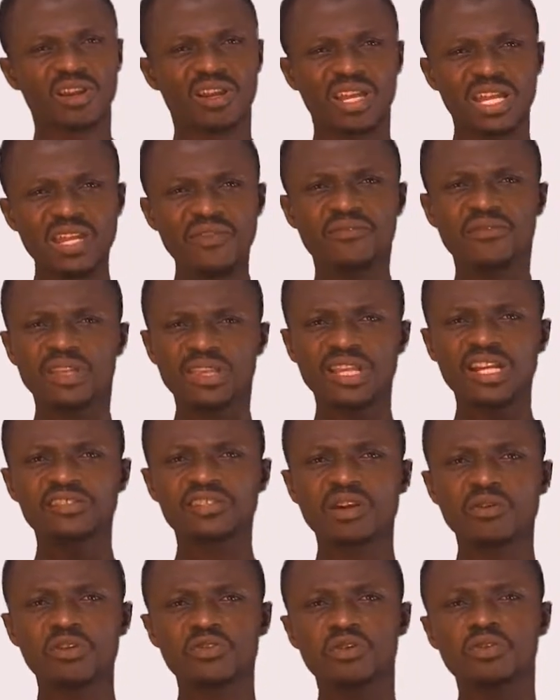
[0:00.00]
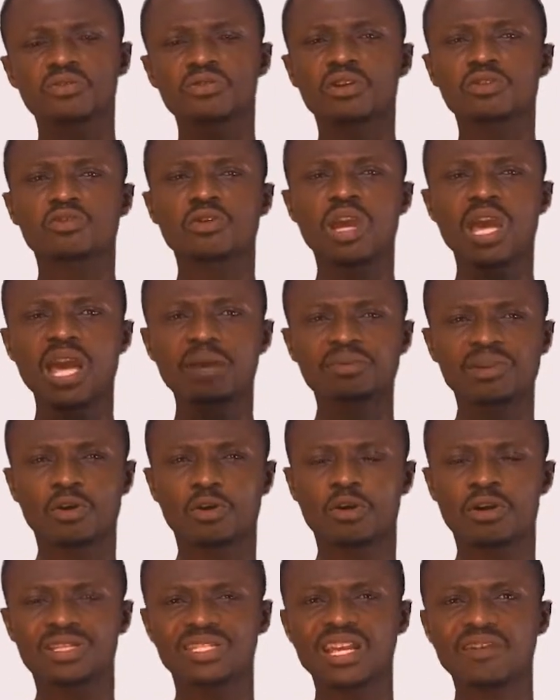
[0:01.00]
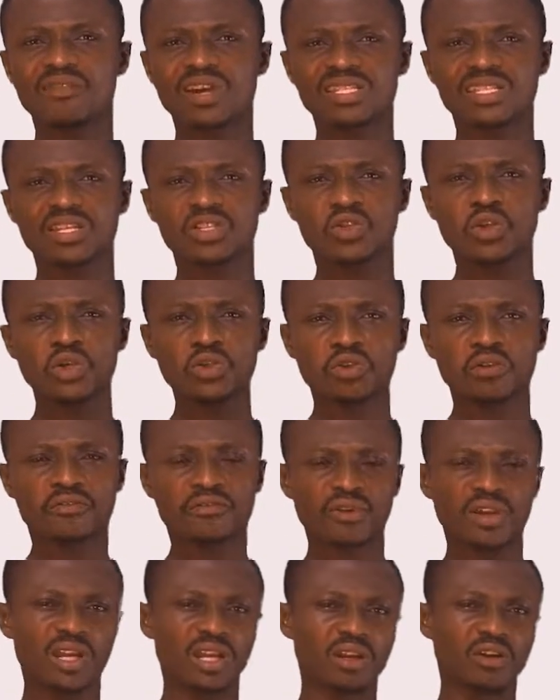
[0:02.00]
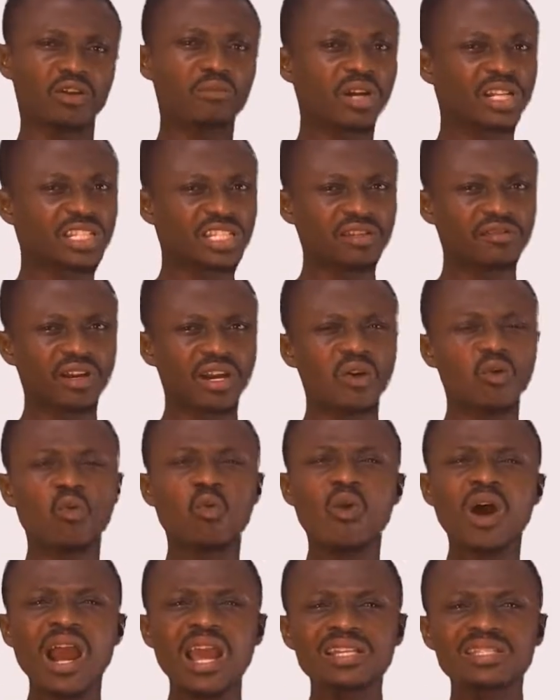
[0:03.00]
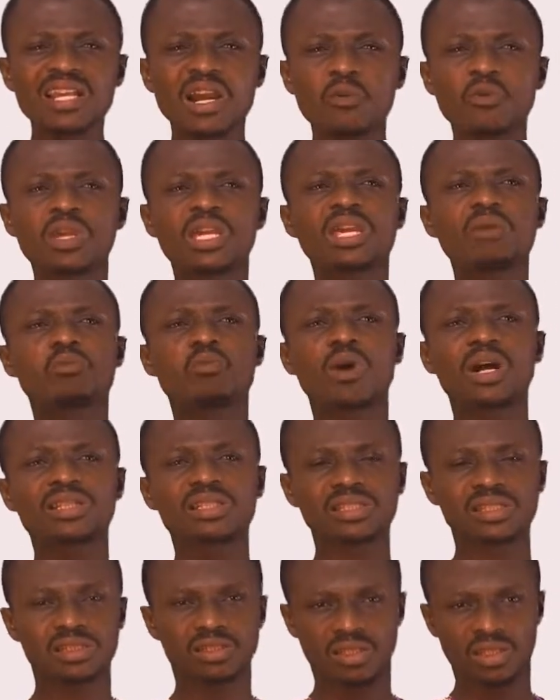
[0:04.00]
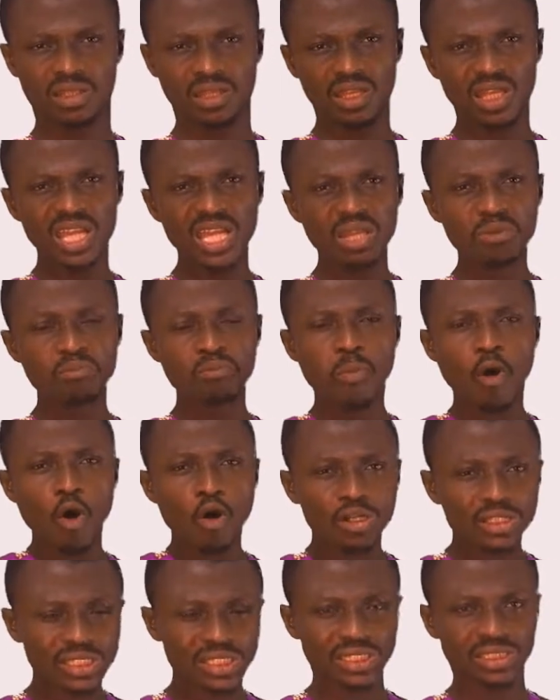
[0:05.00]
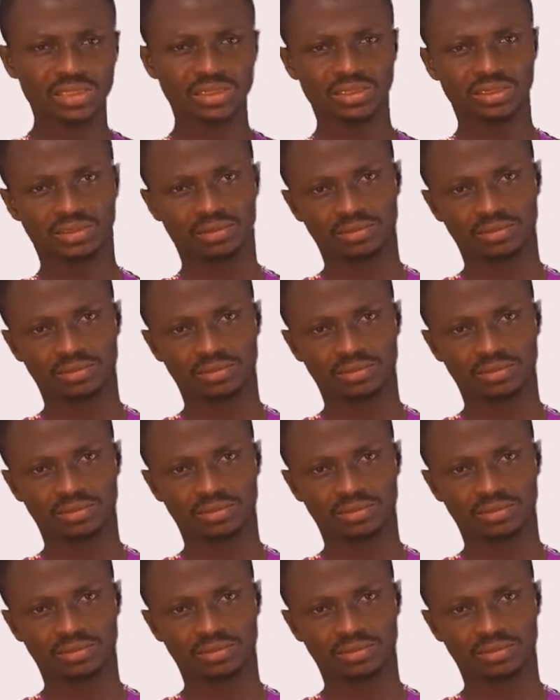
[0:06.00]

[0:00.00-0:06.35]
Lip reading: If natural resource also helps or serves as a source of raw material, why is it that we keep importing?